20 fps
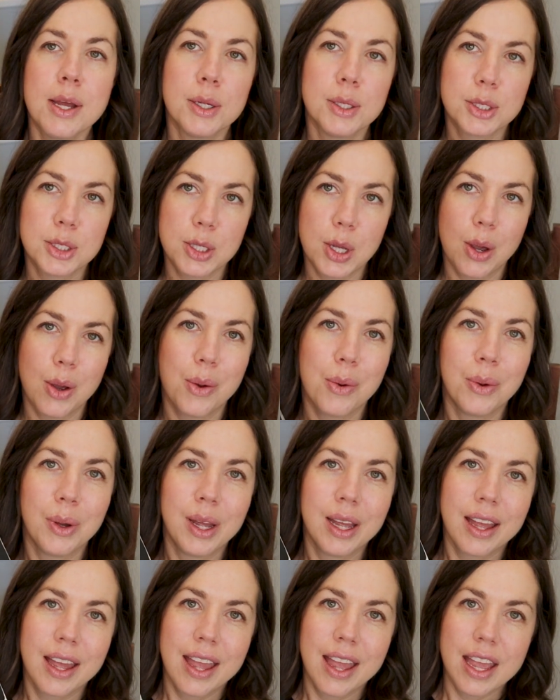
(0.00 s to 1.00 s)
So
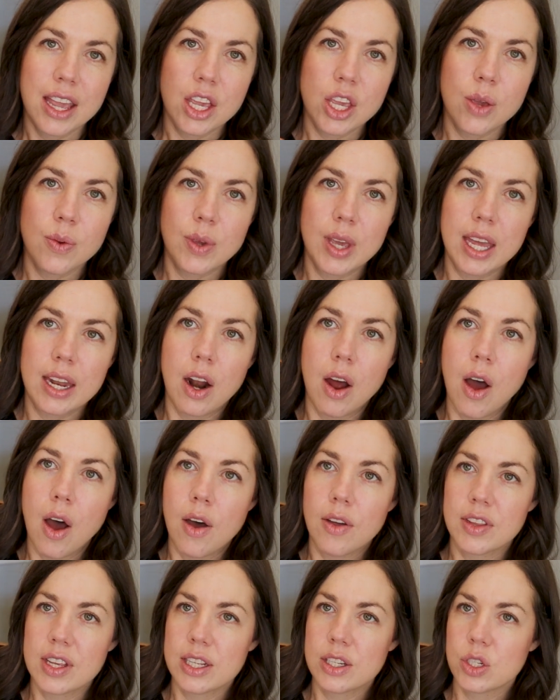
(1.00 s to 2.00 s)
you get
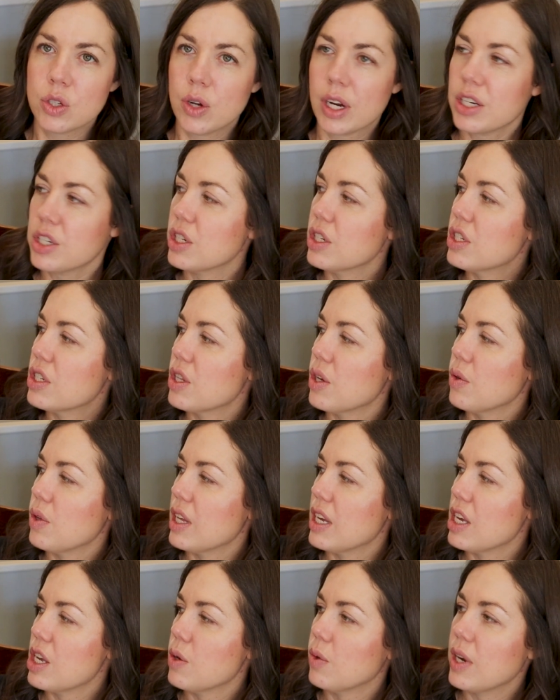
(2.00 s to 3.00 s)
all the instructions though
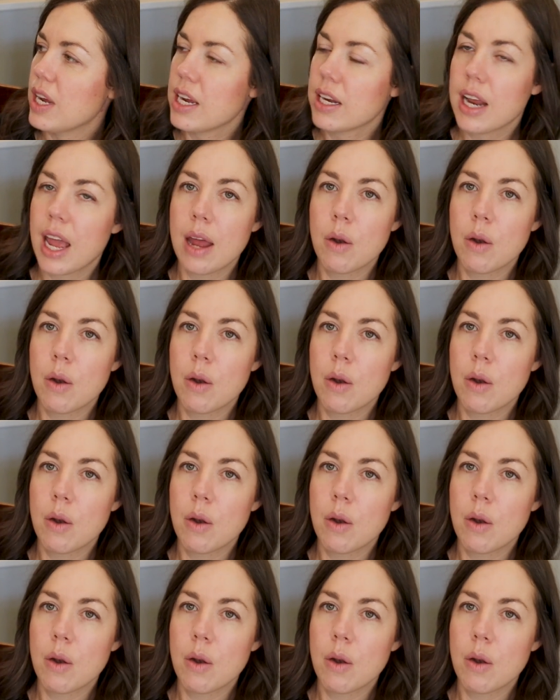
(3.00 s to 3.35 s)
that you need.